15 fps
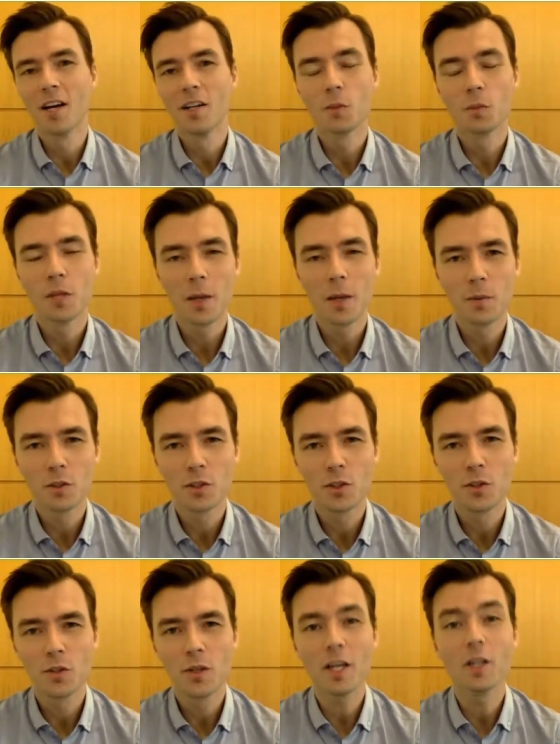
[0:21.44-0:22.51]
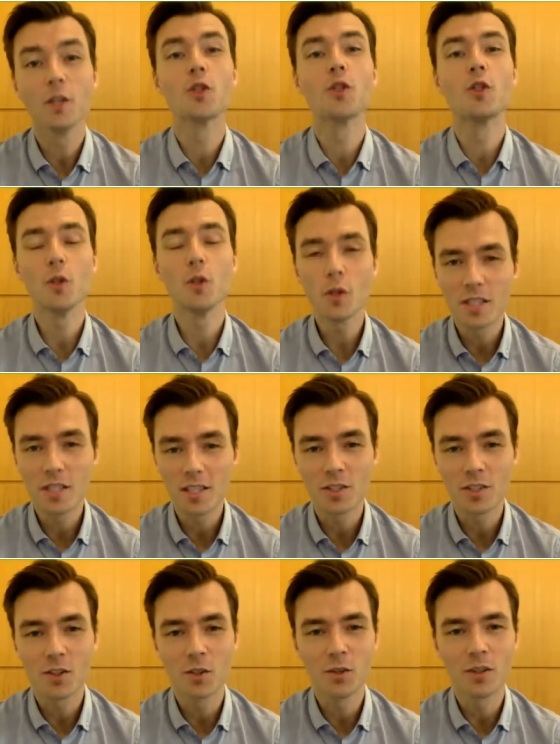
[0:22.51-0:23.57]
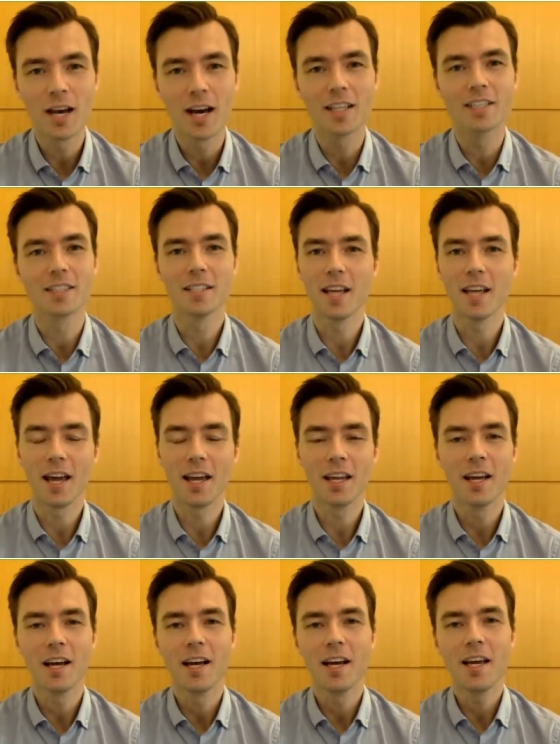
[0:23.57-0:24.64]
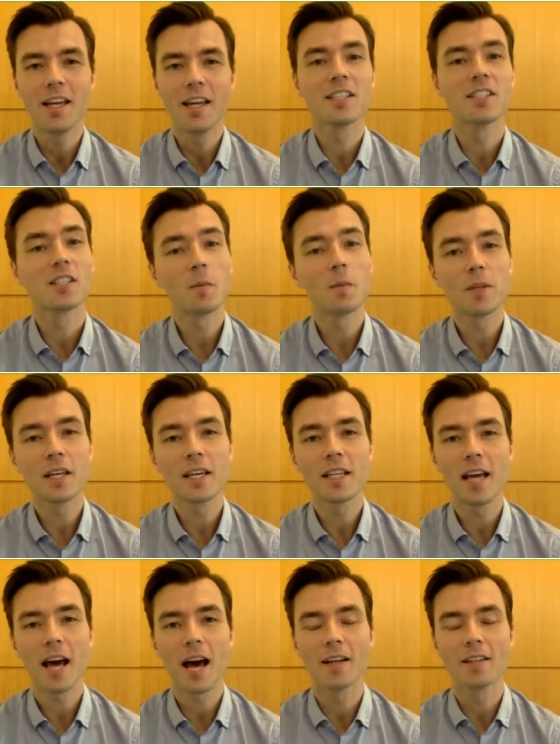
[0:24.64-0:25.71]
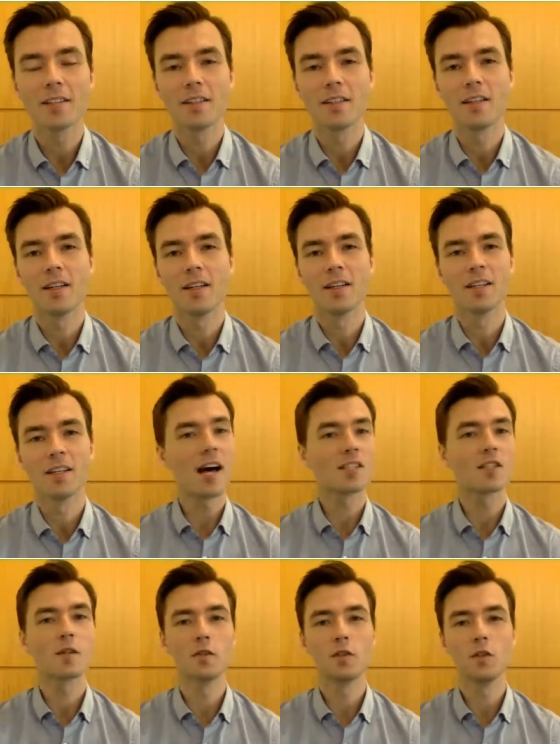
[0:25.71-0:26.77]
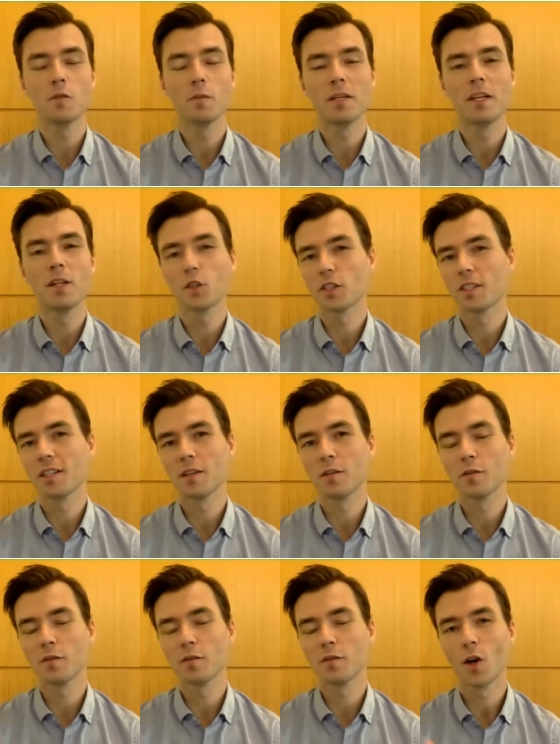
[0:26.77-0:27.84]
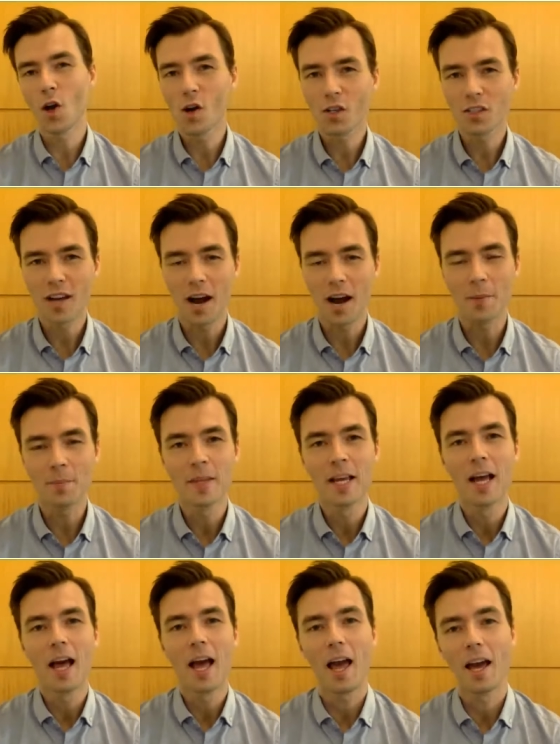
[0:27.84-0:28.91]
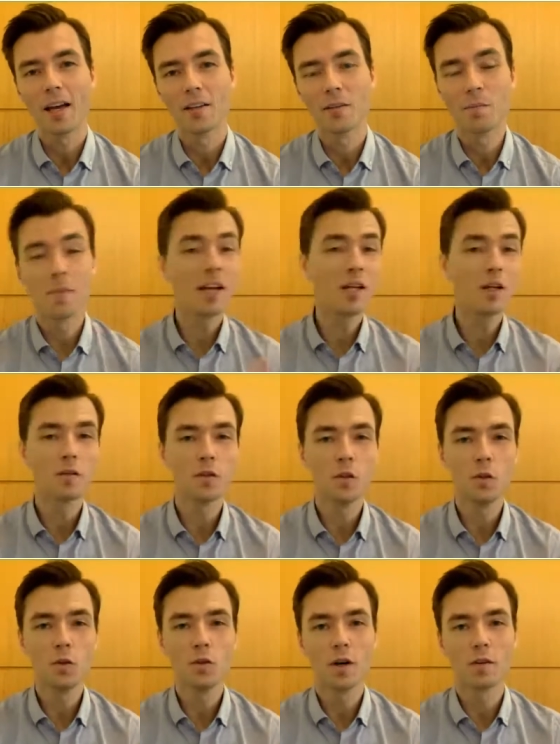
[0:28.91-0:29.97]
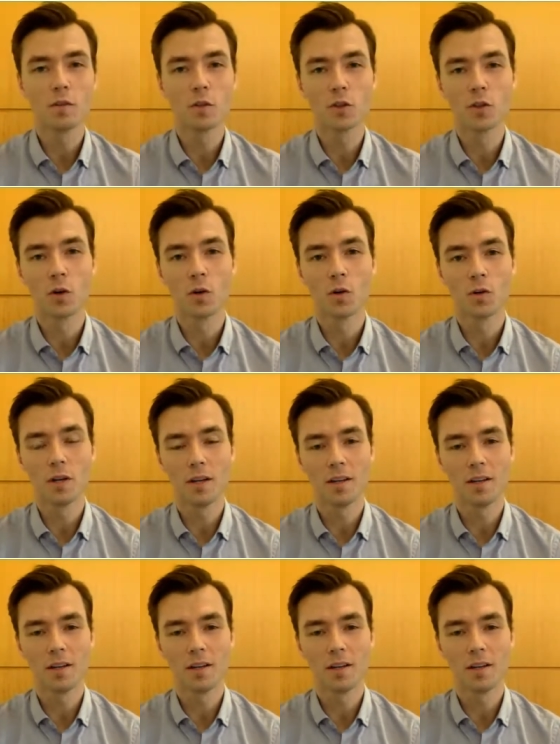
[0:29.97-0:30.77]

to be able to introduce this to you guys today. It is something that lots of you have been interested in for a long time, and many of you have also